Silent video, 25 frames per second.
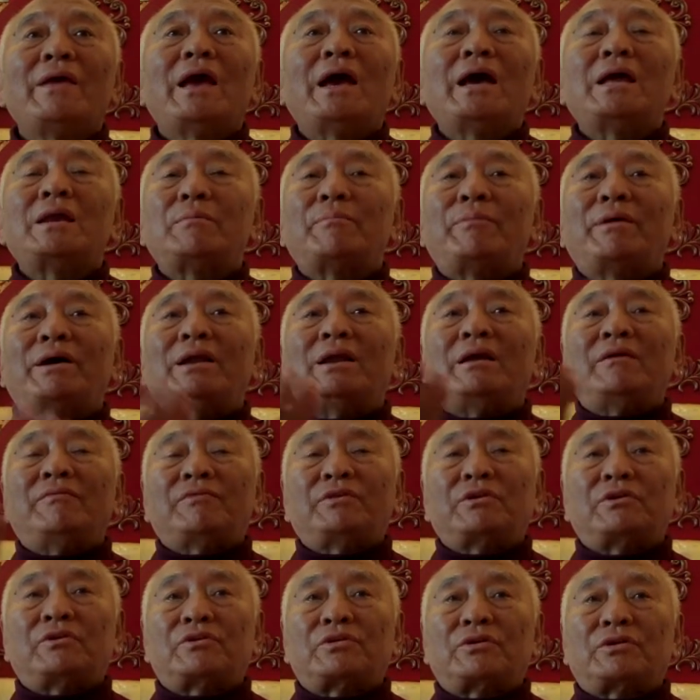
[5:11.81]
and
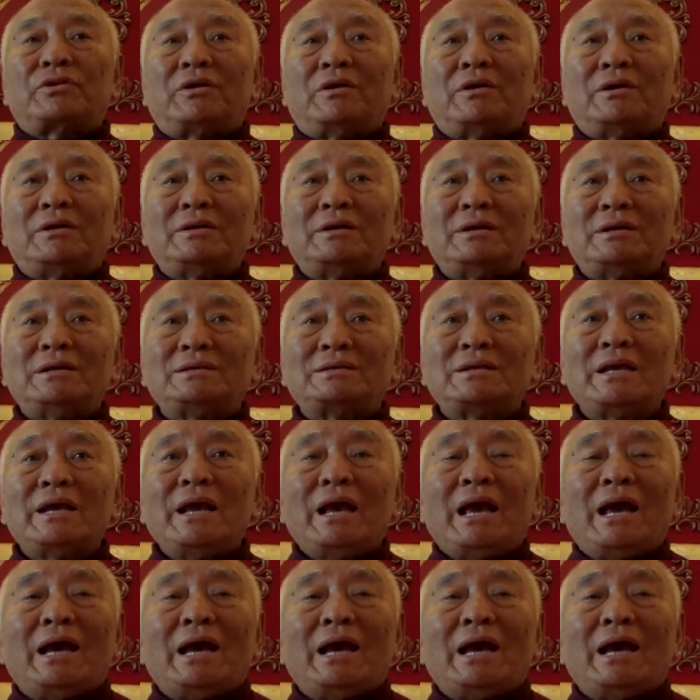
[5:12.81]
benefited others,